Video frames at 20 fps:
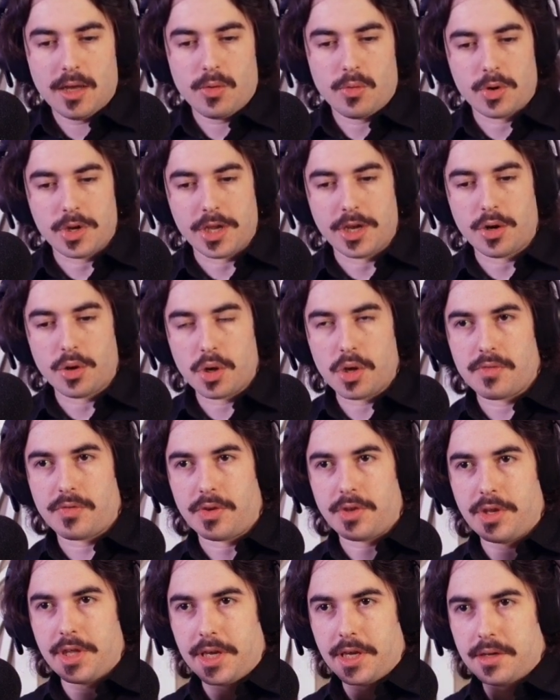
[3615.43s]
where you don't
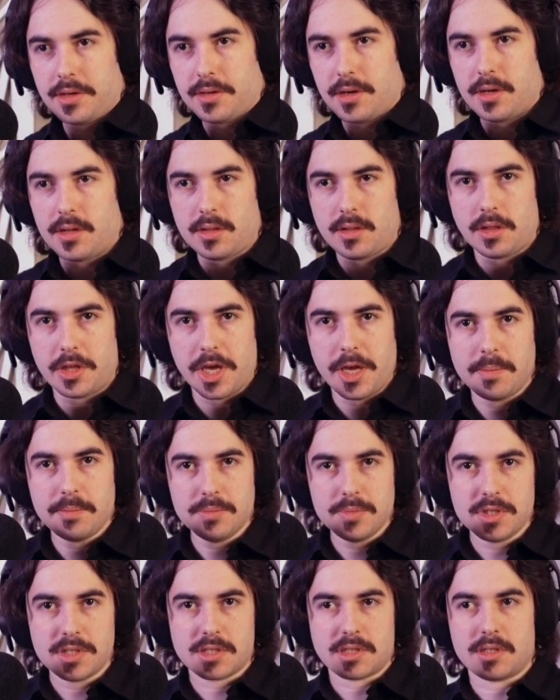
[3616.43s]
even need
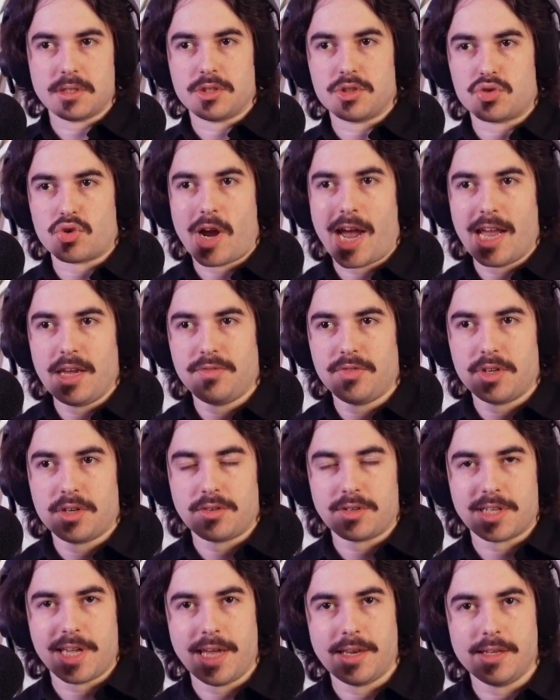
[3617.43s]
limbs to drive it
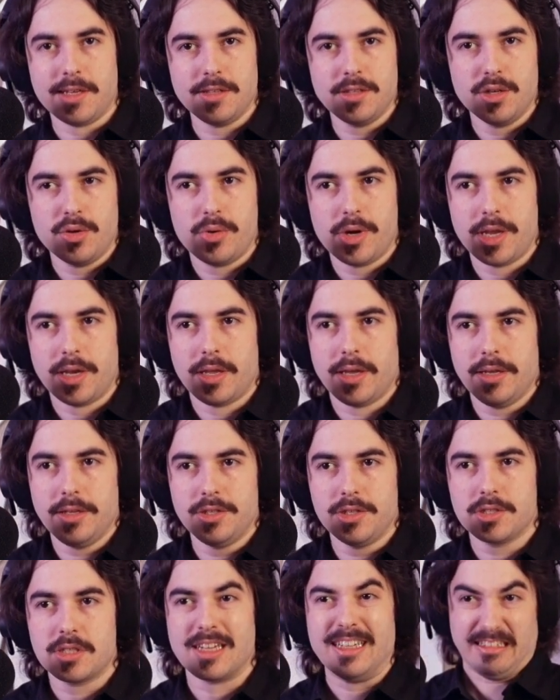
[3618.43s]
or get into it. And
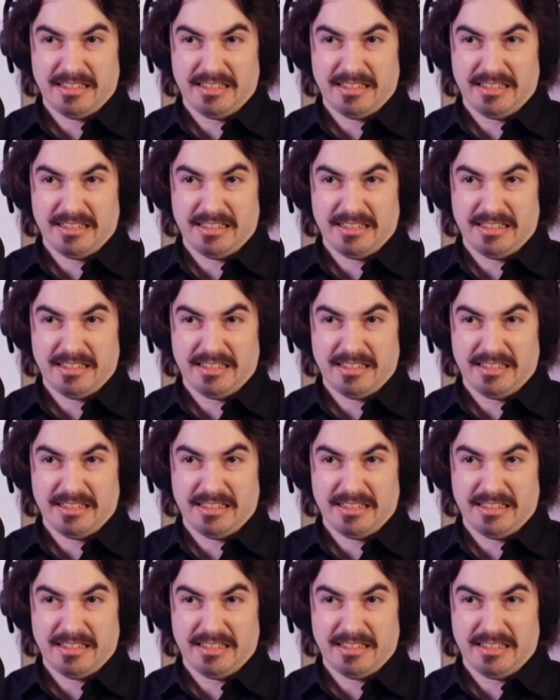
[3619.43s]
you